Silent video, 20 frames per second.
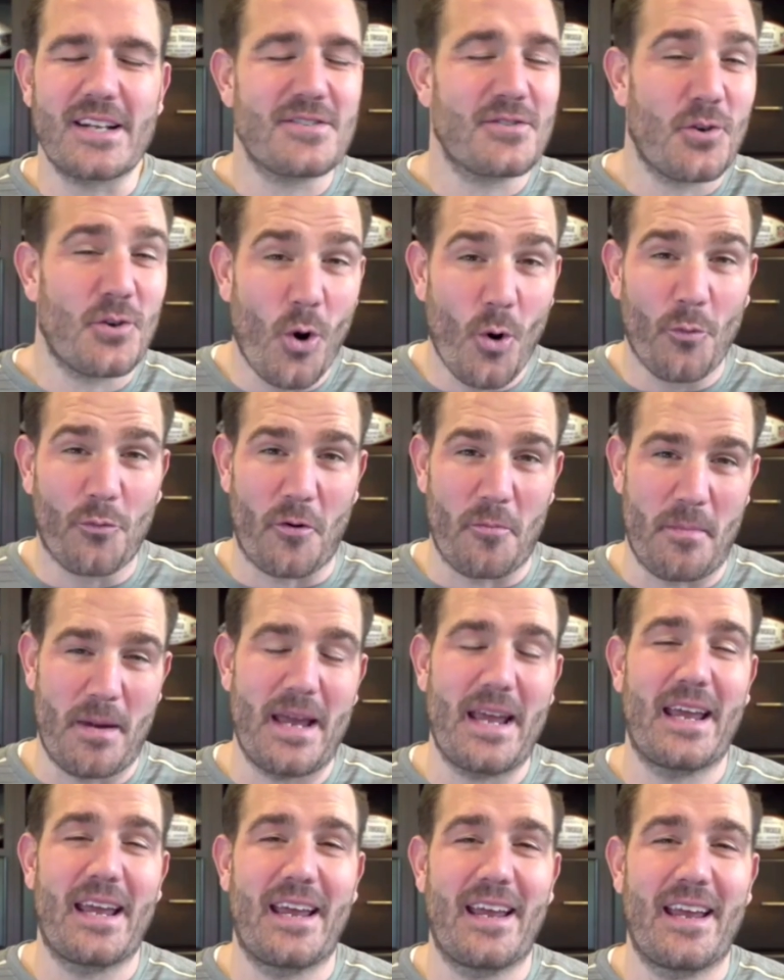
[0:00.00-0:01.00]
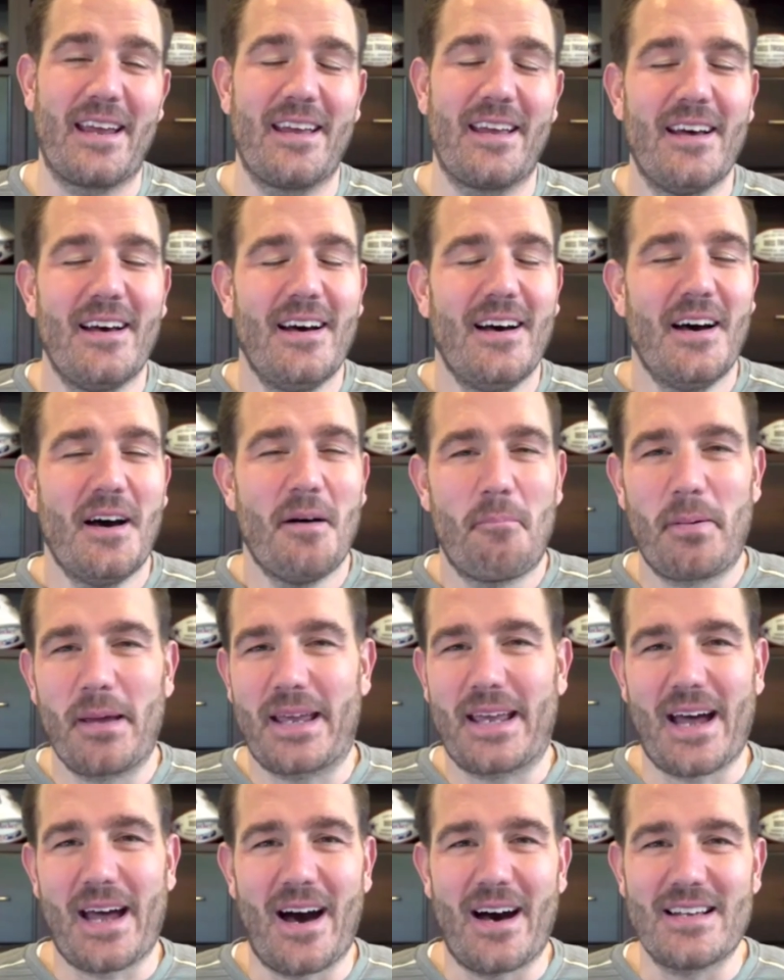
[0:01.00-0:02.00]
It's cool for me
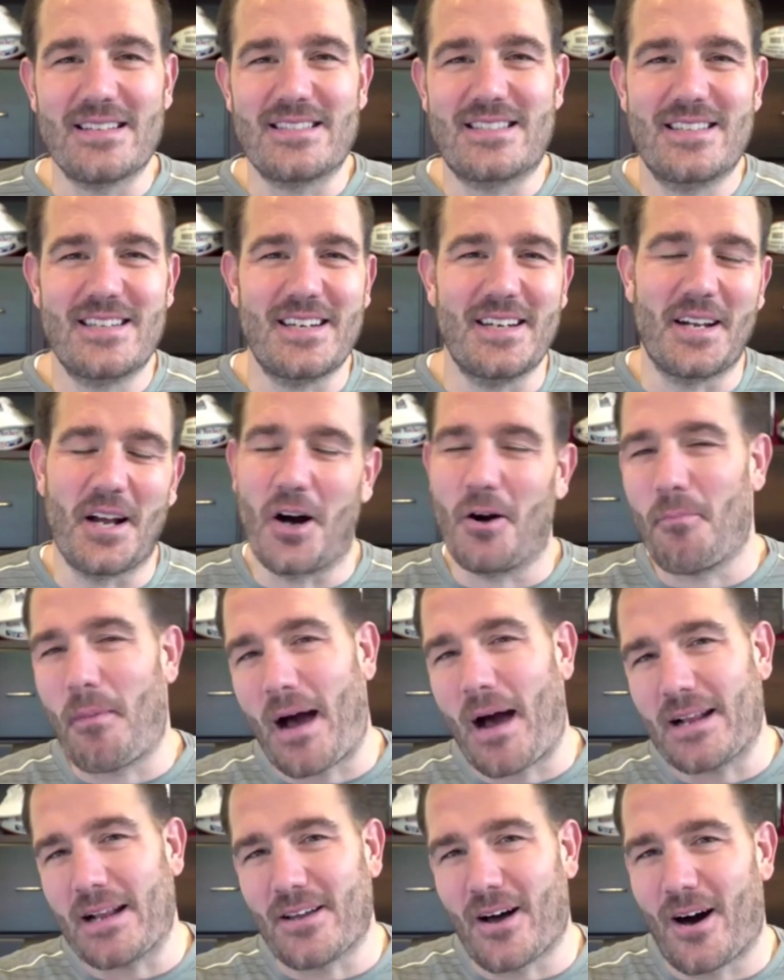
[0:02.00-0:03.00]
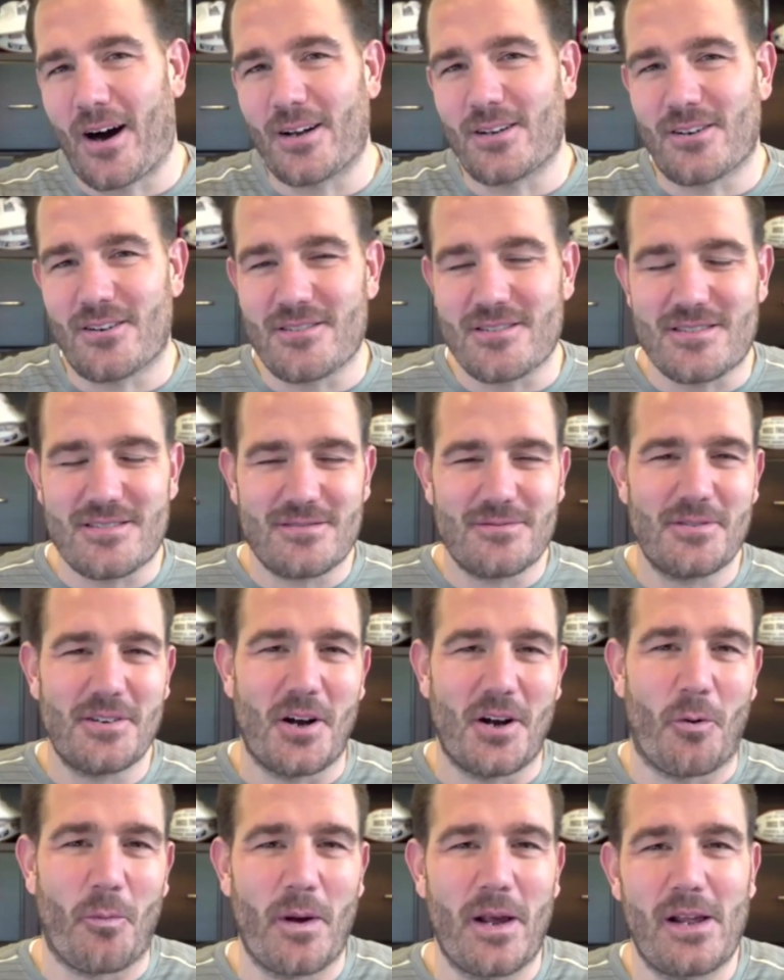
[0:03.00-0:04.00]
because, you know, my daughters,
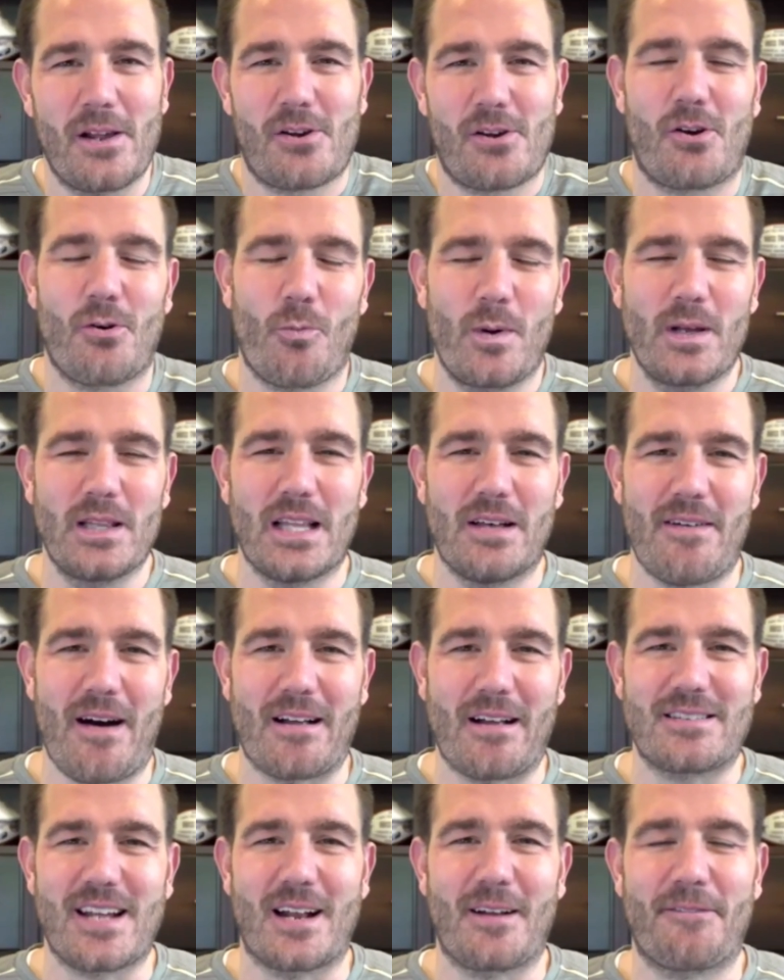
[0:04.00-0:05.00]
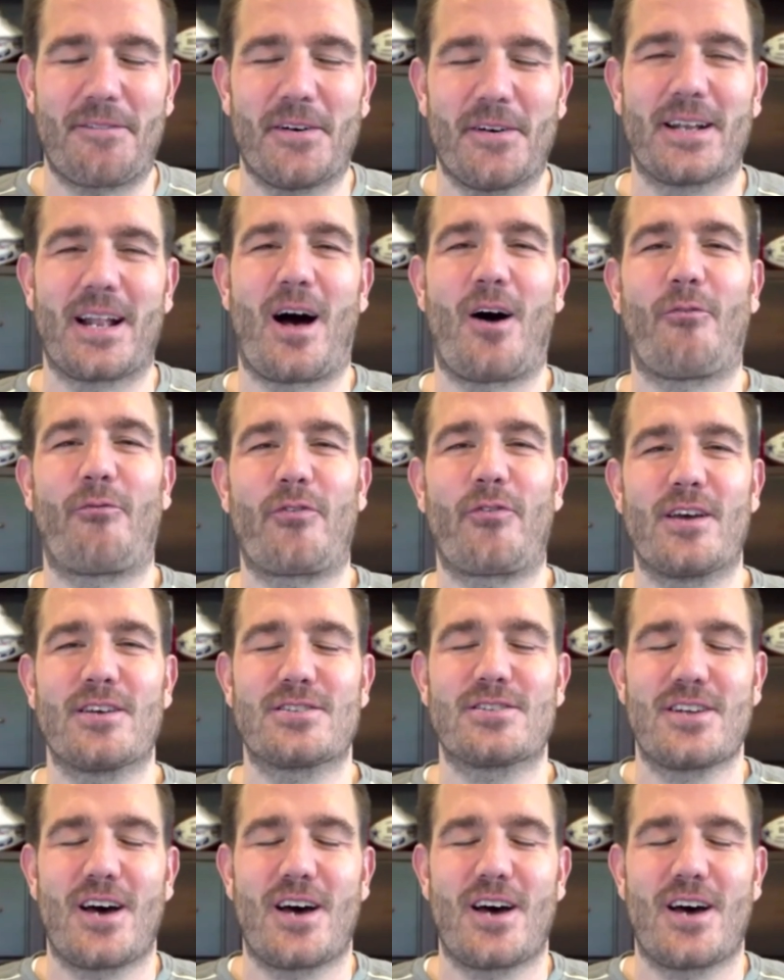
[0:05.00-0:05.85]
you know, we live outside of Philadelphia.